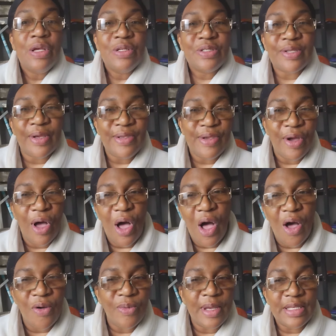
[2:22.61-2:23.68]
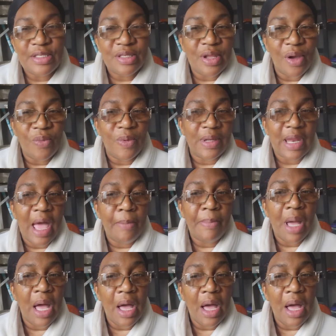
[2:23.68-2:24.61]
So you'll always know when I'm